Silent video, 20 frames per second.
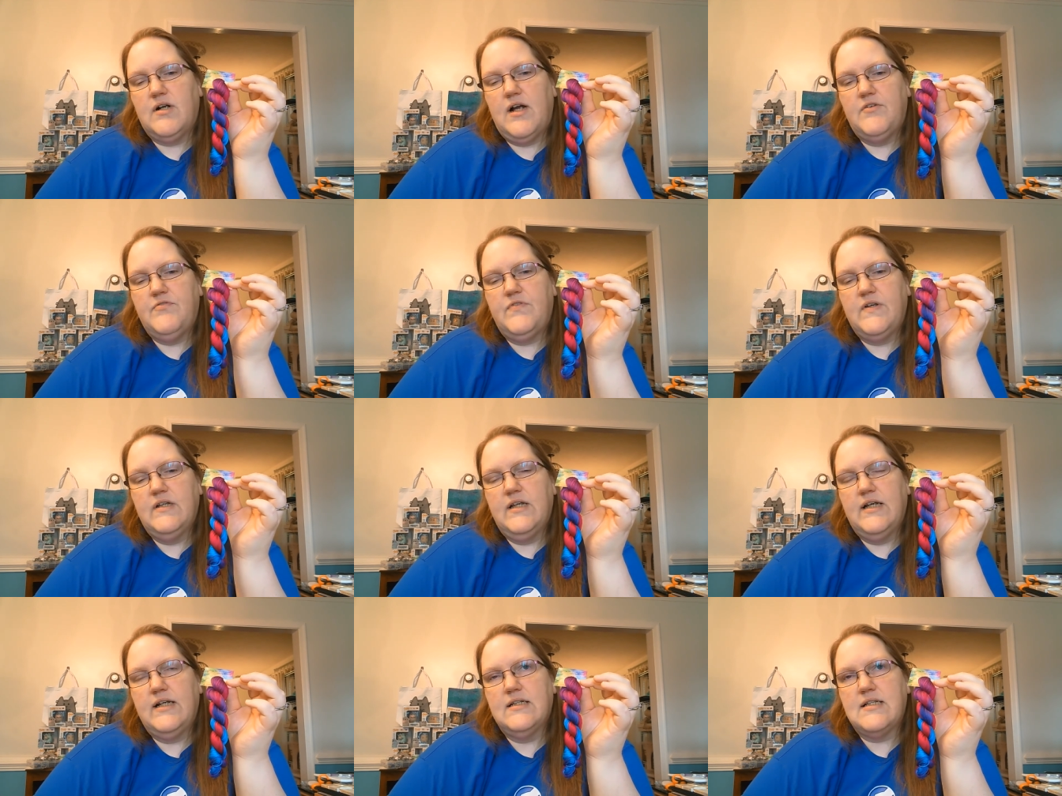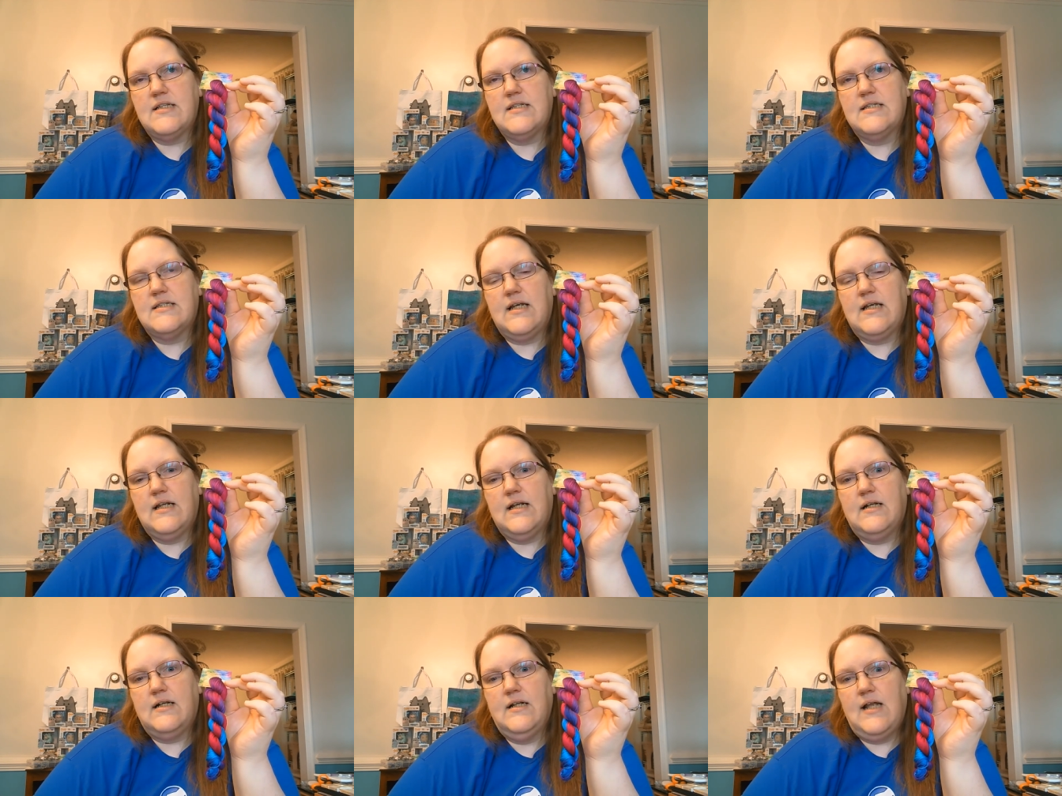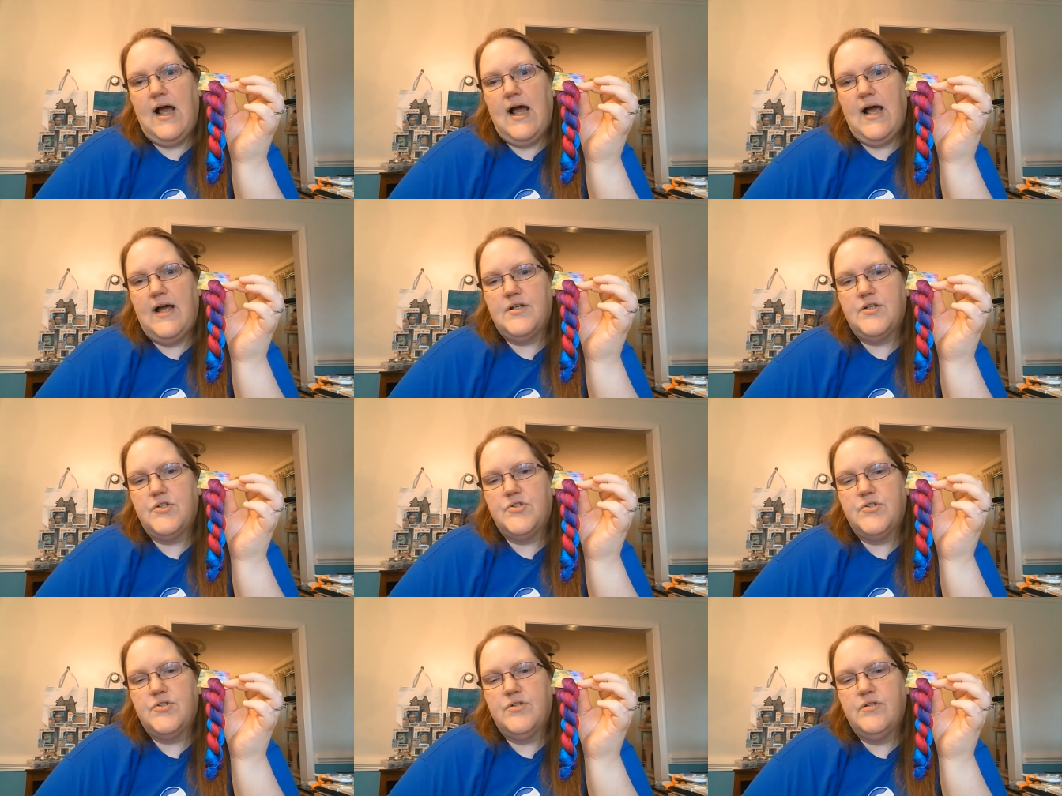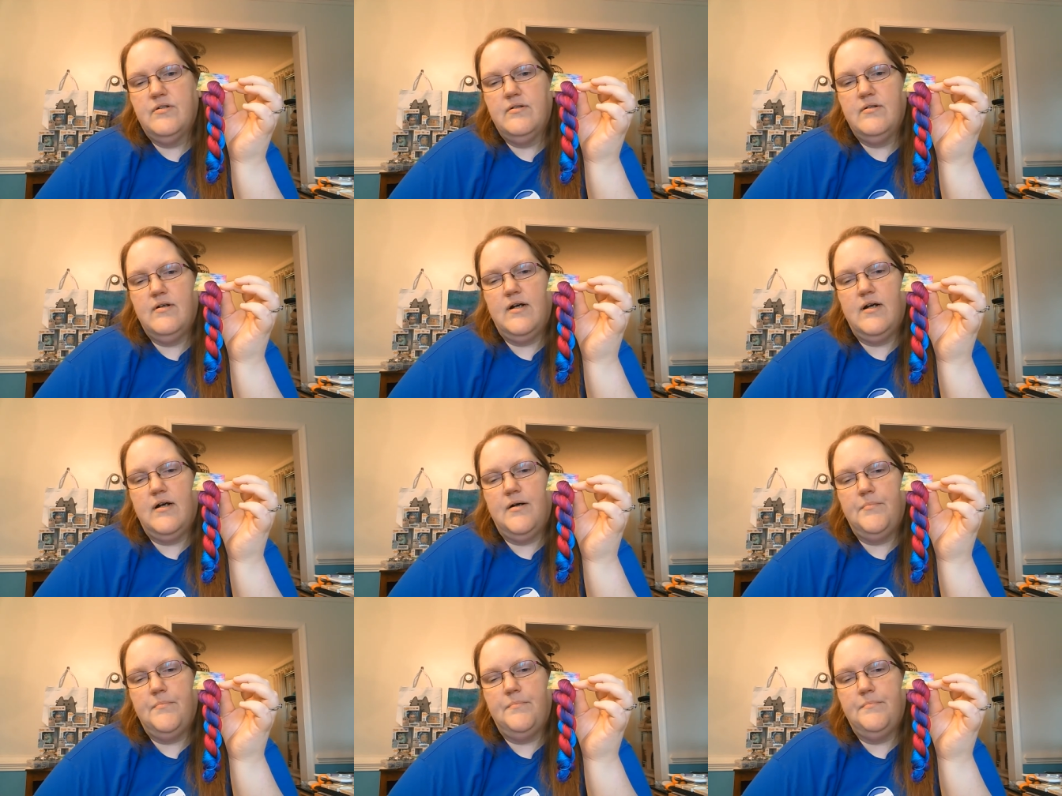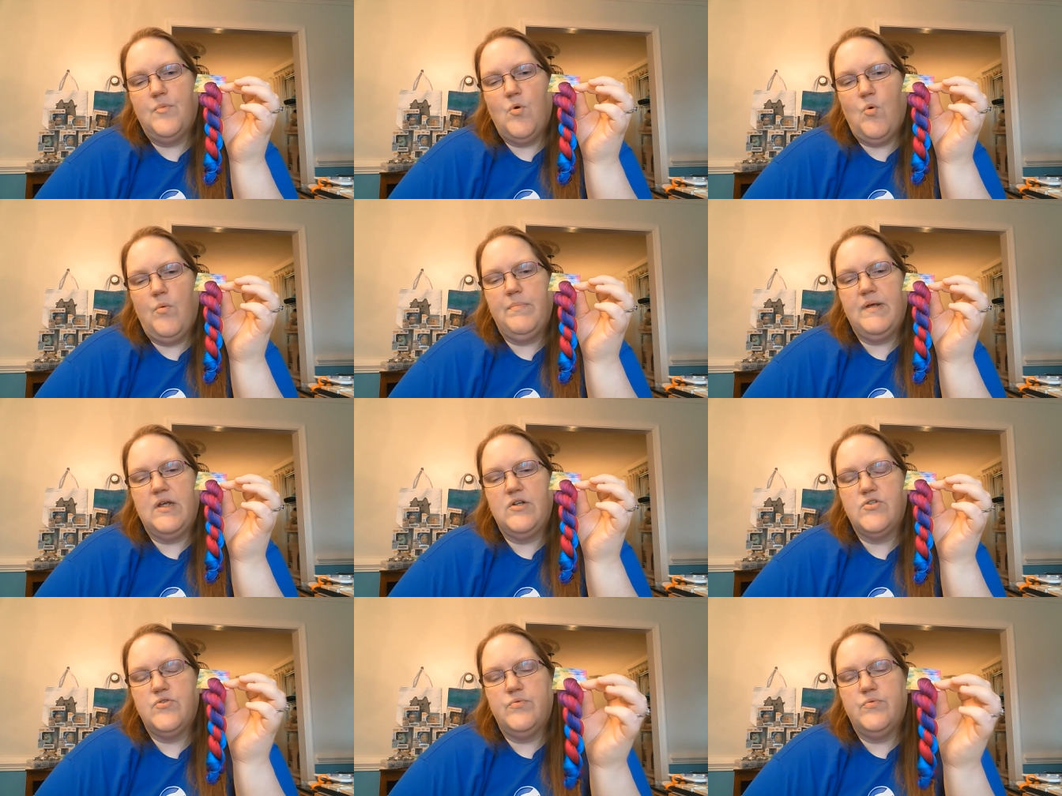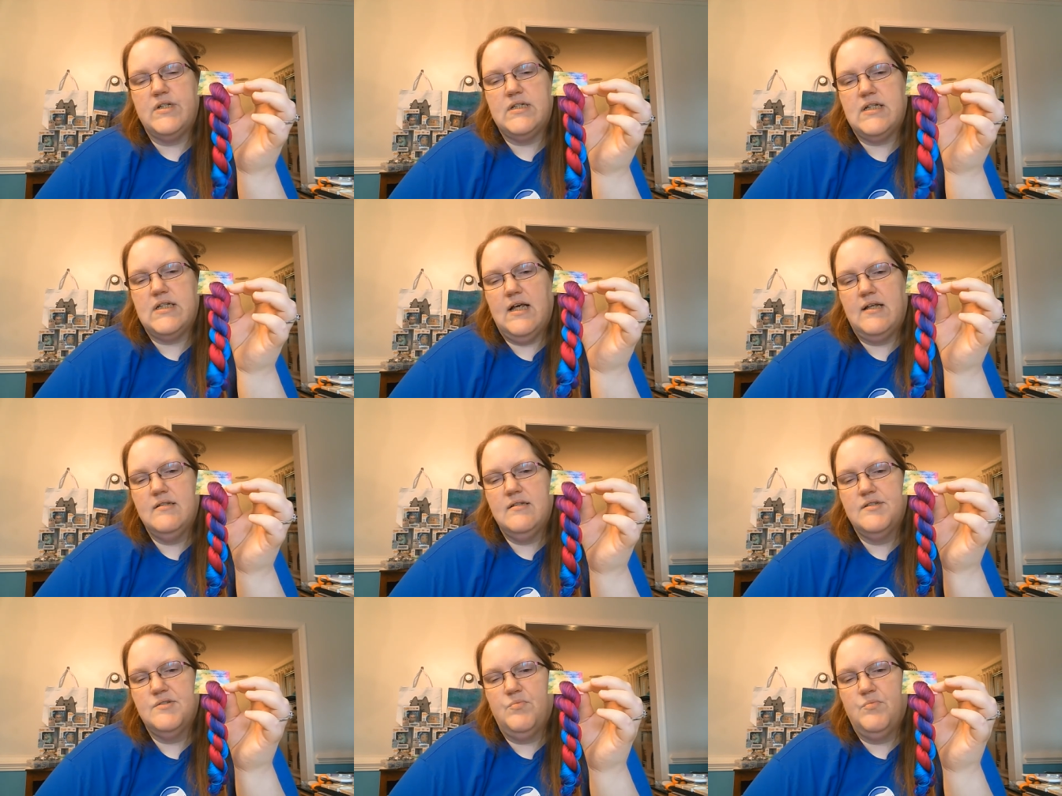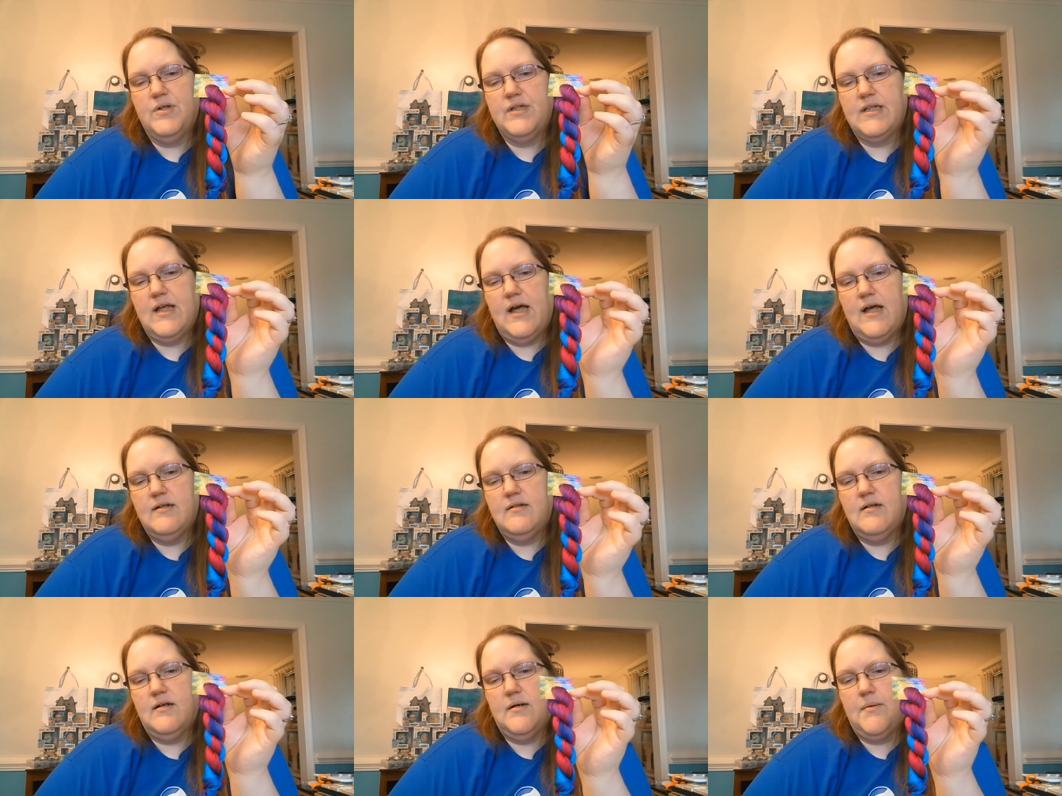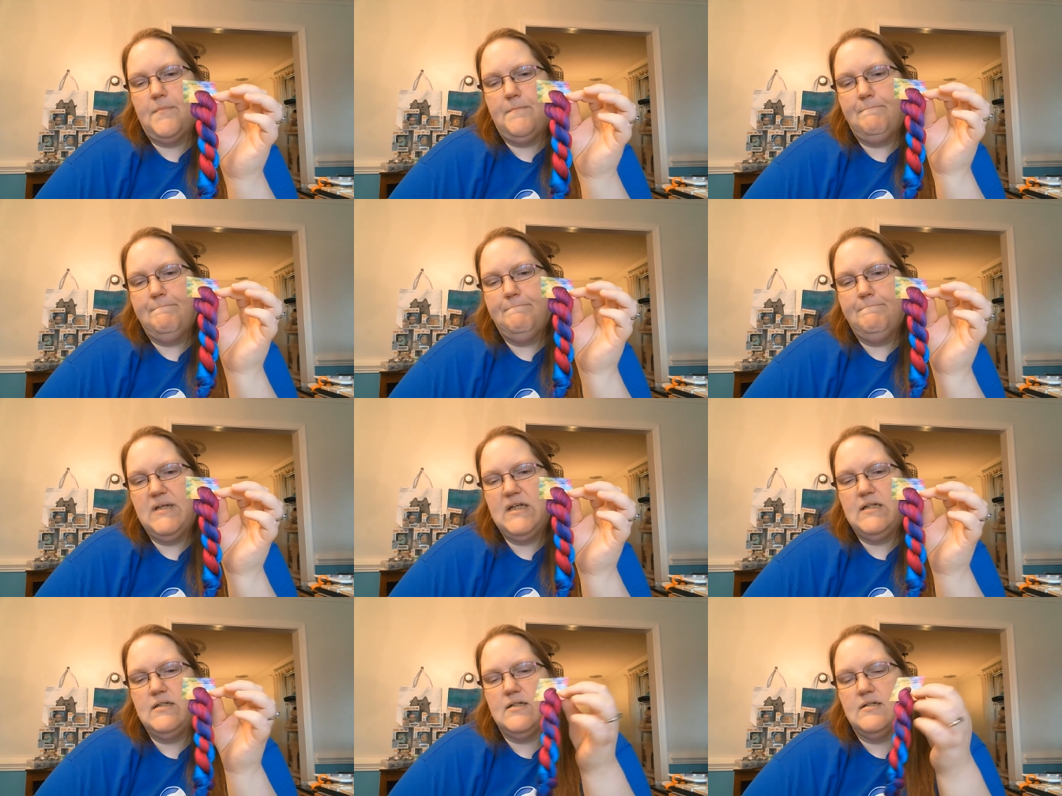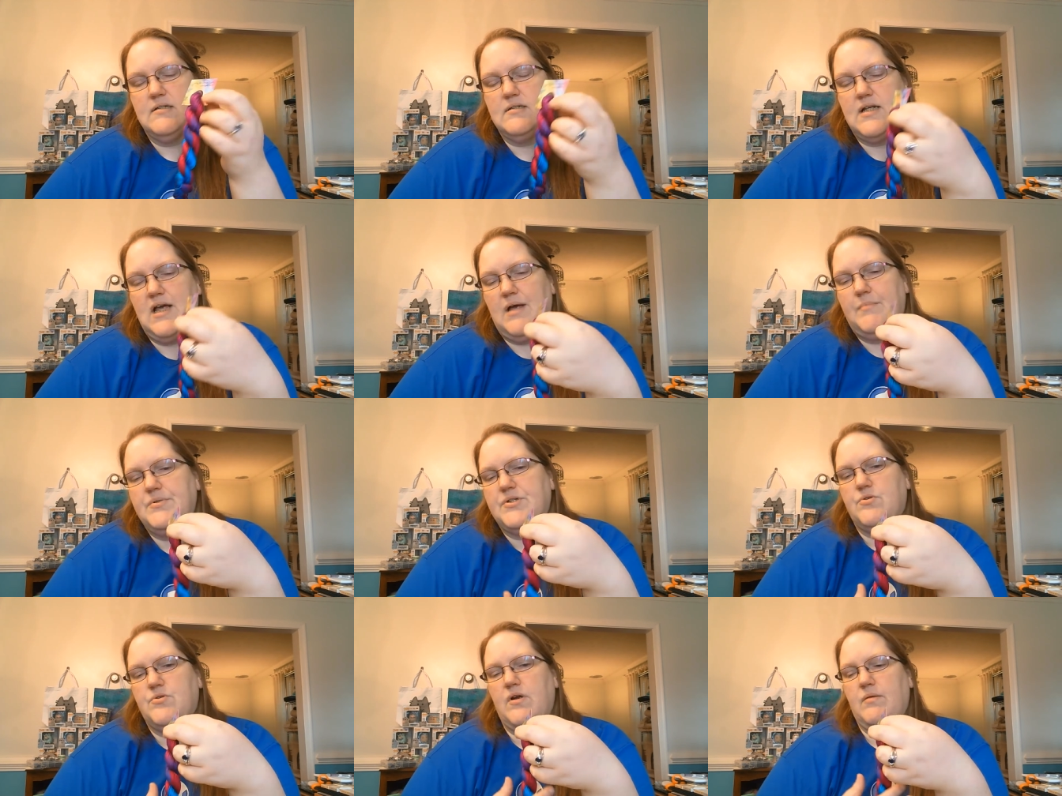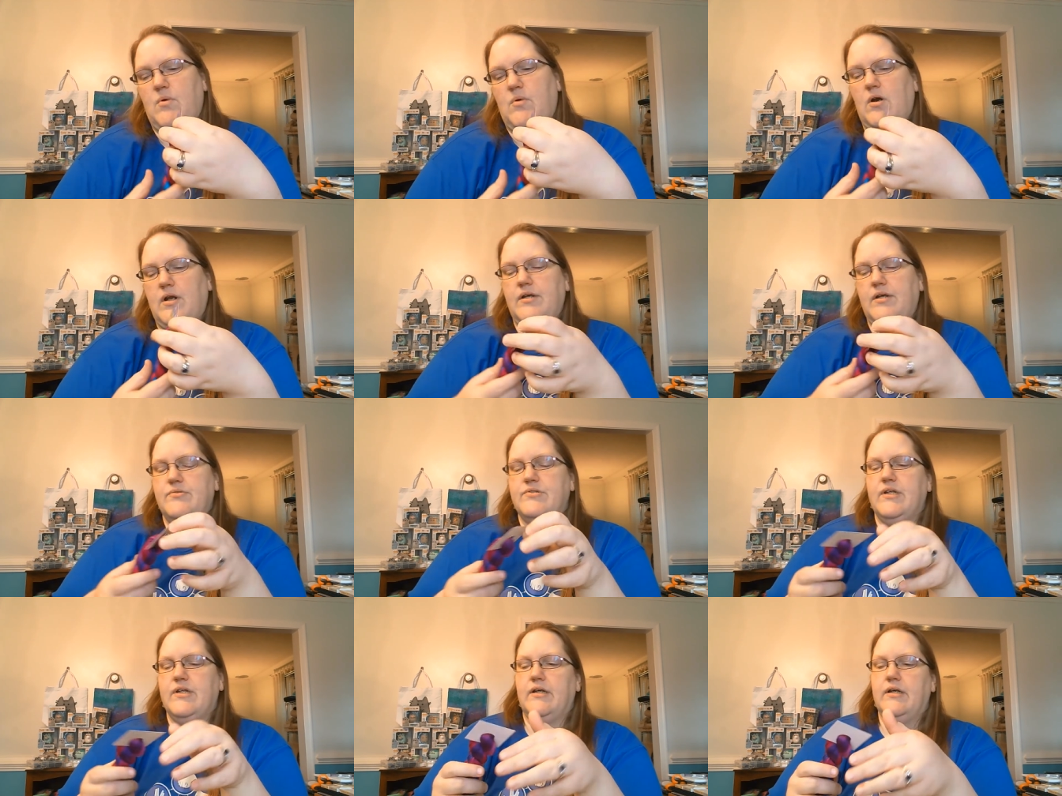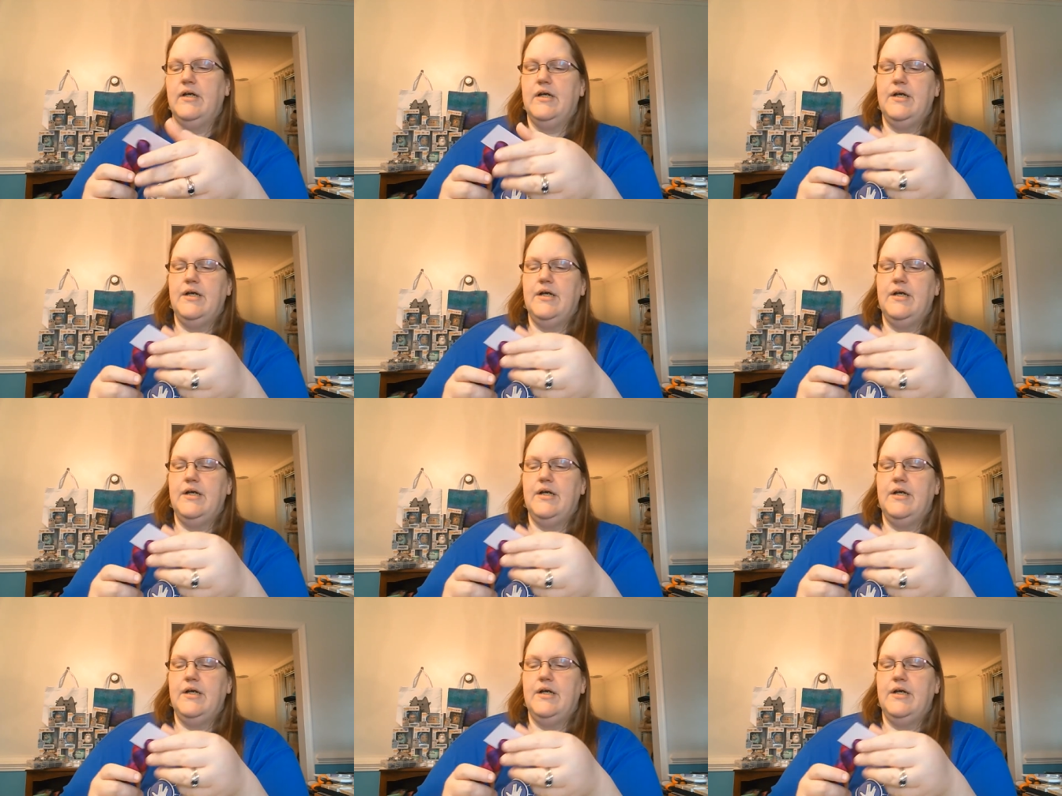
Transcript: I feel like this is going to clash um, or be too intense with that um, Indian tapestry I'm already using.